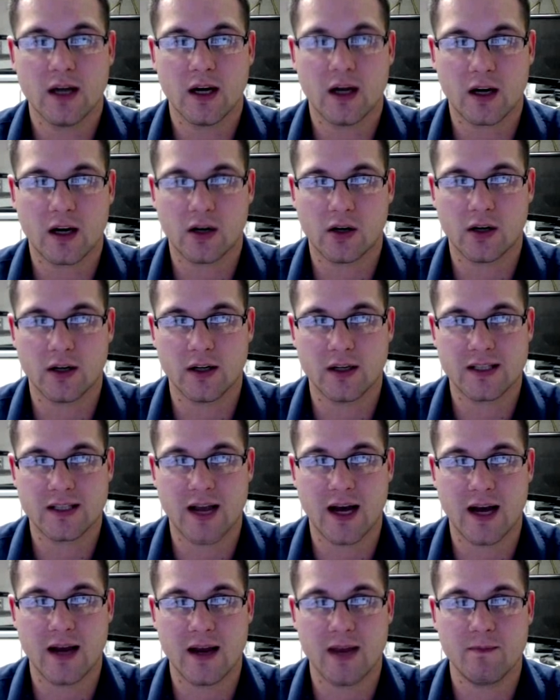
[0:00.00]
current
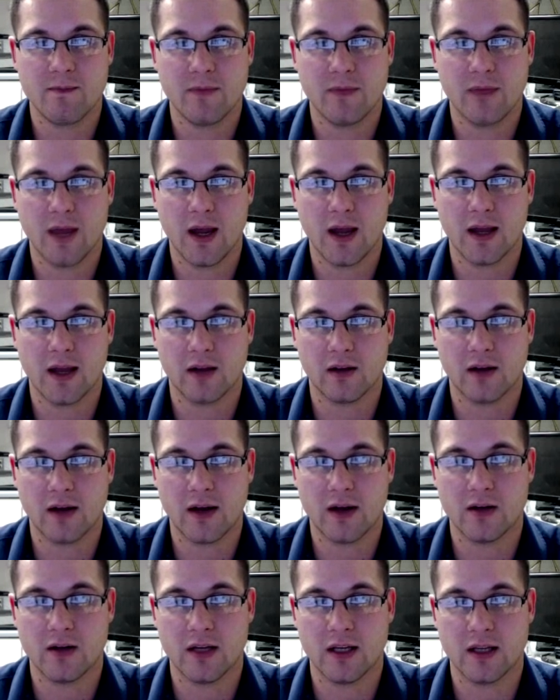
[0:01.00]
time and allow
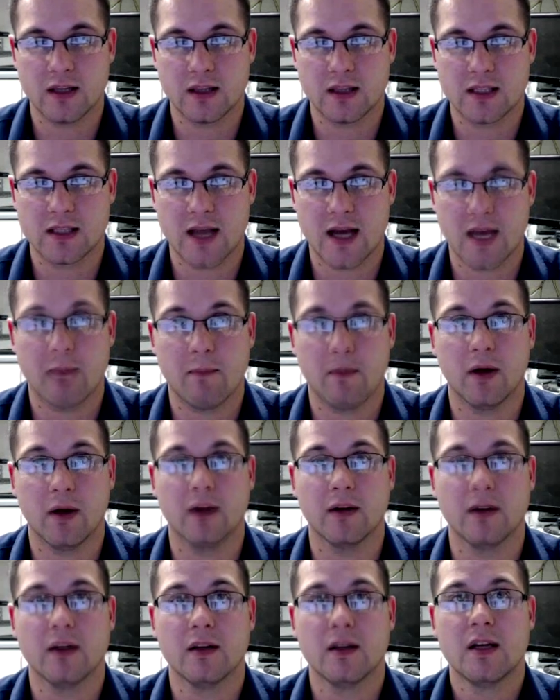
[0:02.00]
you to hit the stop
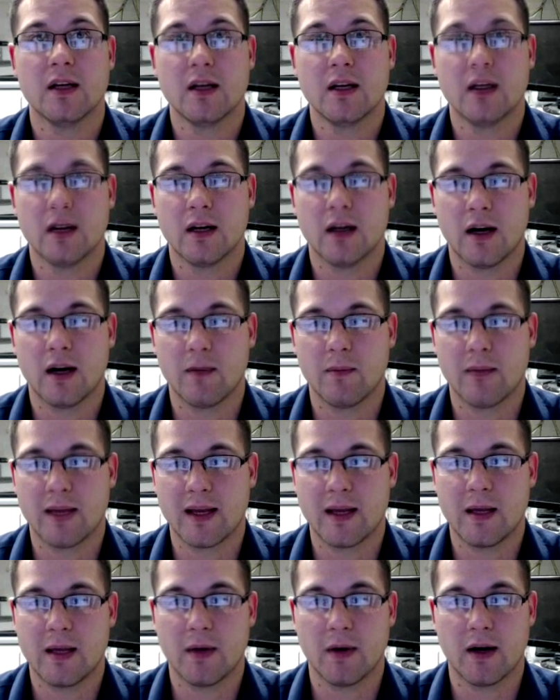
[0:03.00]
button. I
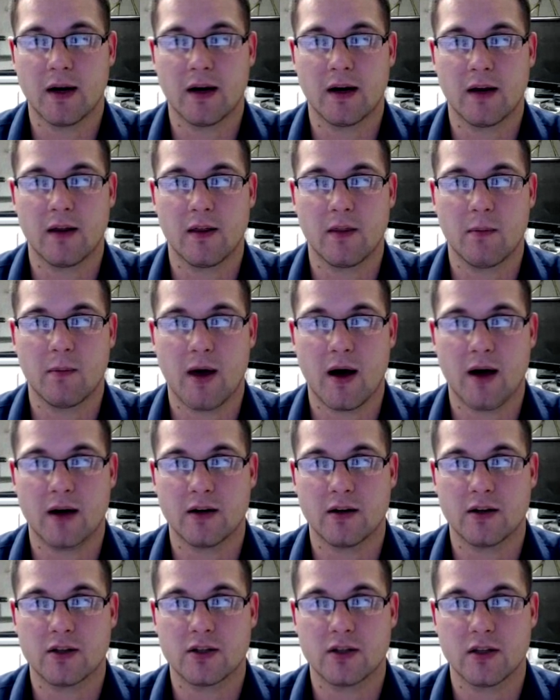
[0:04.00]
keep it on another
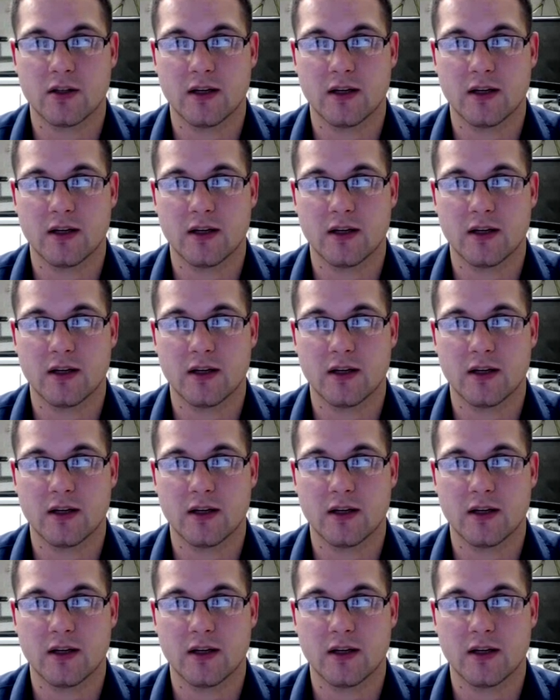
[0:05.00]
monitor so that